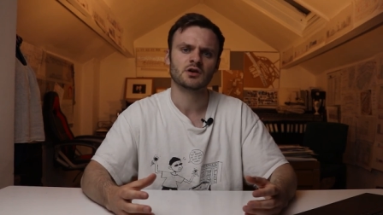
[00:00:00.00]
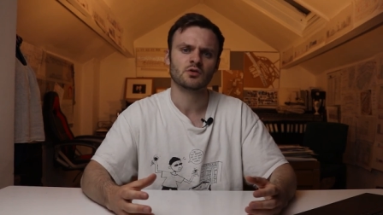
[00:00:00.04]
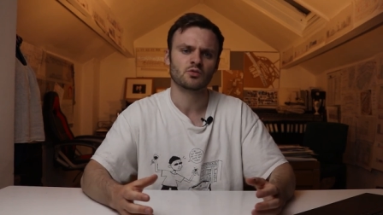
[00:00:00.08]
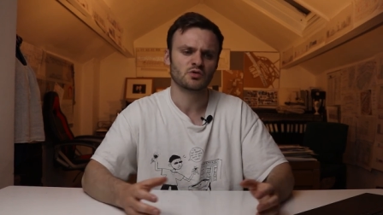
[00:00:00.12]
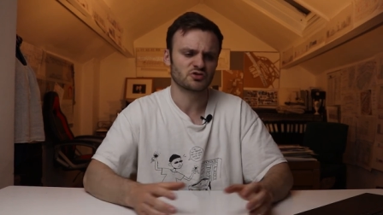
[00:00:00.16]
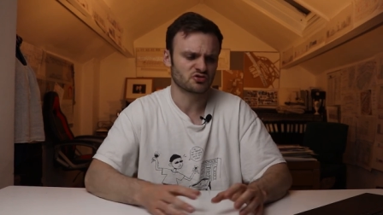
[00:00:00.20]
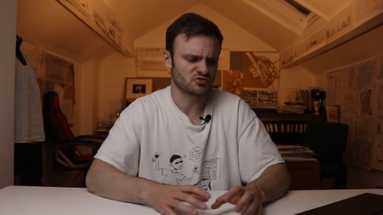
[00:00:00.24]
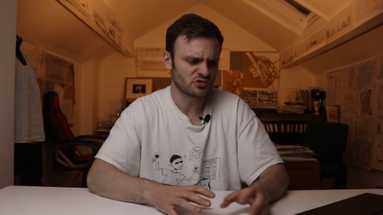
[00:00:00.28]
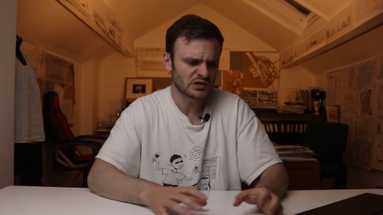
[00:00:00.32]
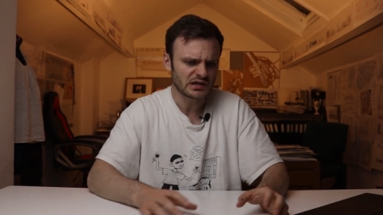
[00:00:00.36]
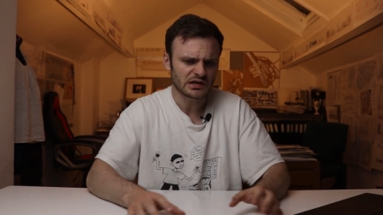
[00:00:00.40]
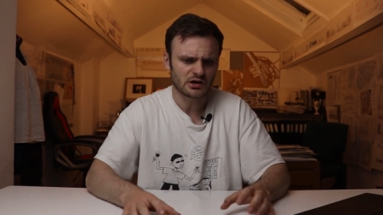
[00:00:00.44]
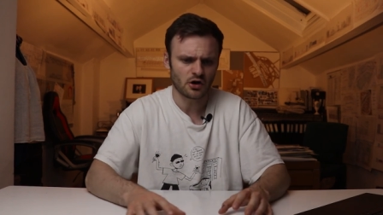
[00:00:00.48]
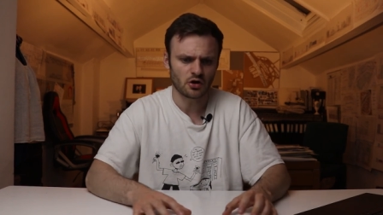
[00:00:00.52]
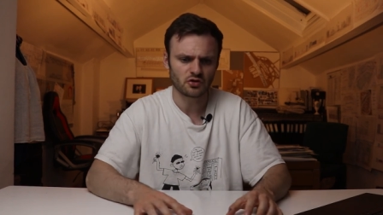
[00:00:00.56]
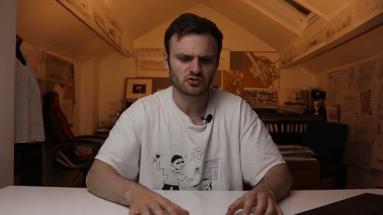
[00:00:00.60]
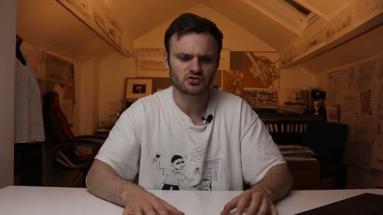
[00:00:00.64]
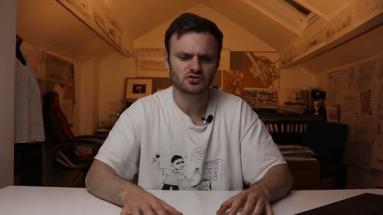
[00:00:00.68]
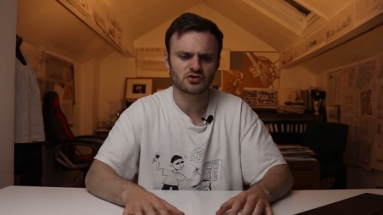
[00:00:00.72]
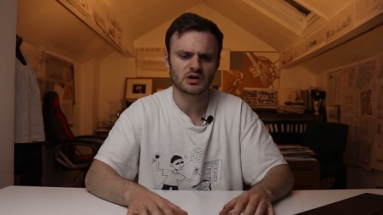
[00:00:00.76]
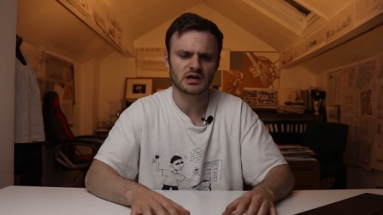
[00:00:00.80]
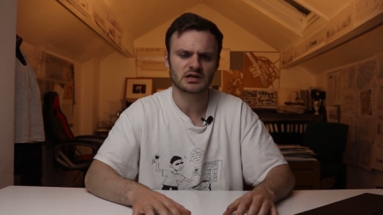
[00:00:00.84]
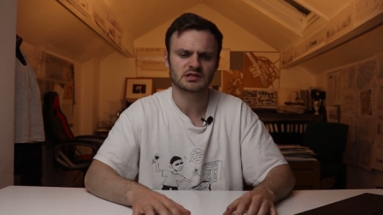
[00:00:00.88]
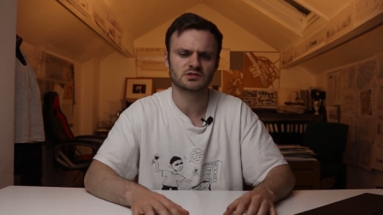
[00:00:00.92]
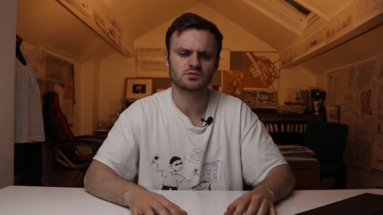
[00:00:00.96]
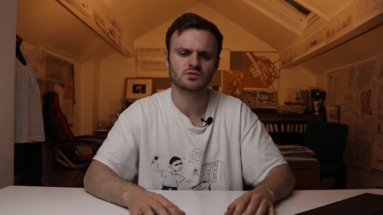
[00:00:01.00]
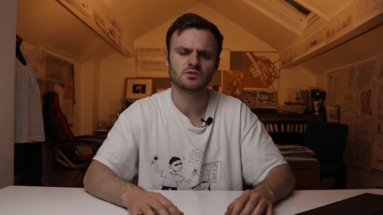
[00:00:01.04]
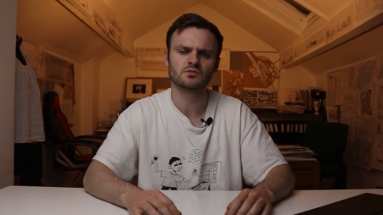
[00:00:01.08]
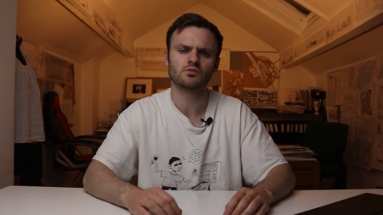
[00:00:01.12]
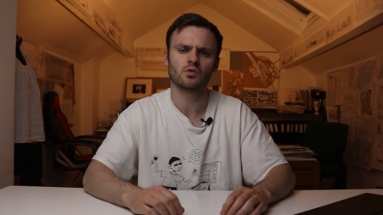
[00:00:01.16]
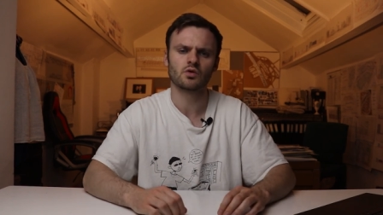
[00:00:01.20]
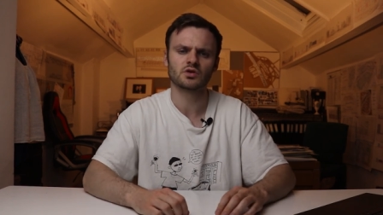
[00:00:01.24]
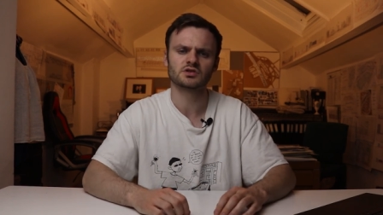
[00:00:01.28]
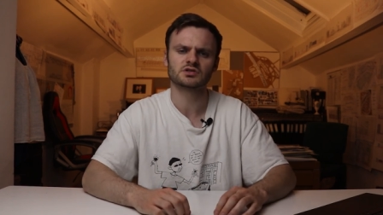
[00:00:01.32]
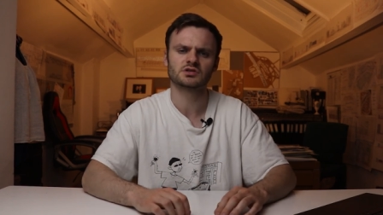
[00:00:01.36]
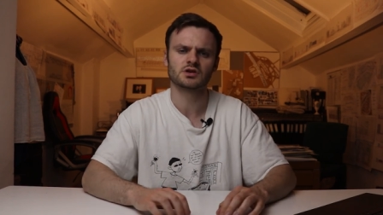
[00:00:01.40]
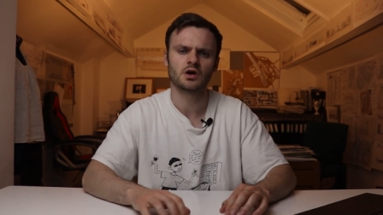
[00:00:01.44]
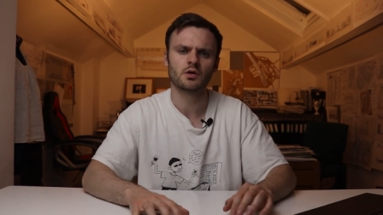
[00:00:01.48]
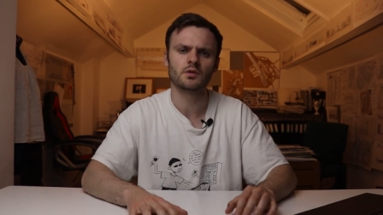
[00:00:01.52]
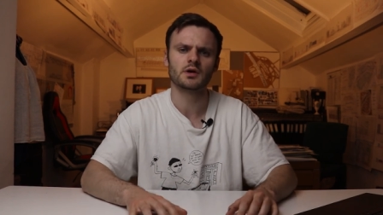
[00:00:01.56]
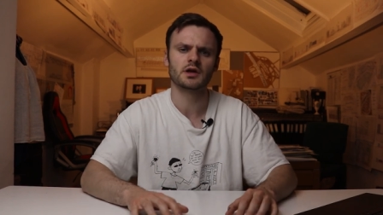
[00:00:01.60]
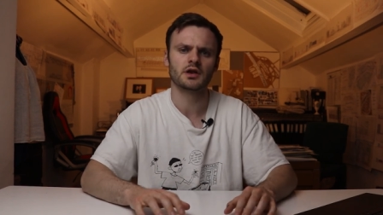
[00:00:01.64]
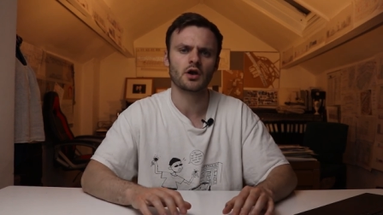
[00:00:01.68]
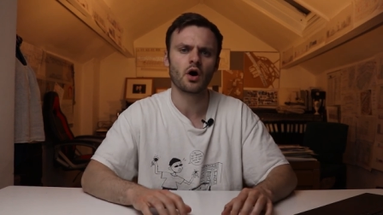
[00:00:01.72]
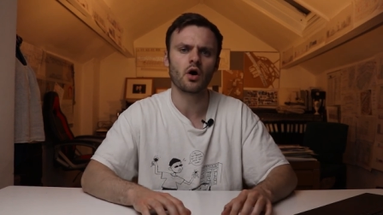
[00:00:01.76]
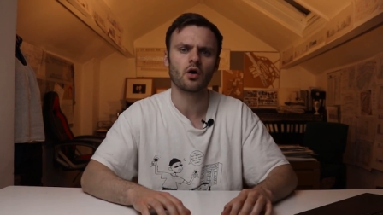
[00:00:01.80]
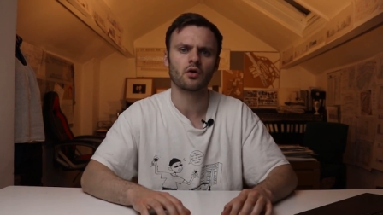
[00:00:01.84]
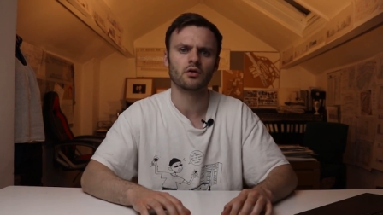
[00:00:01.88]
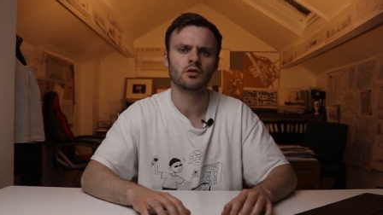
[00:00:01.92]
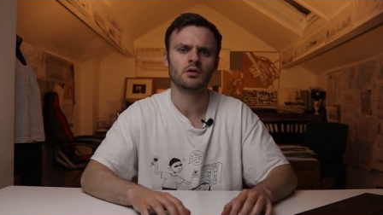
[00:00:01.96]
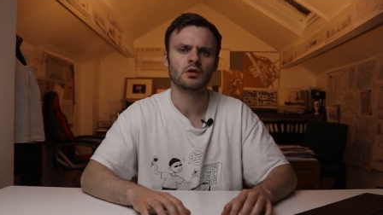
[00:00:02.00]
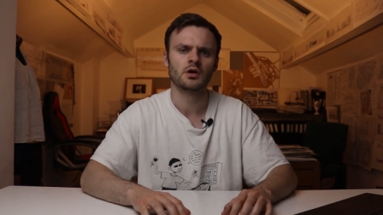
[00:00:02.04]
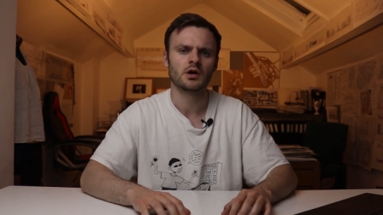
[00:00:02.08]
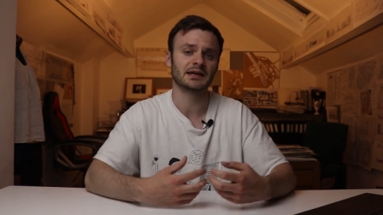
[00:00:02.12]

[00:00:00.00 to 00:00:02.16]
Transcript: which really contrasts with what's going on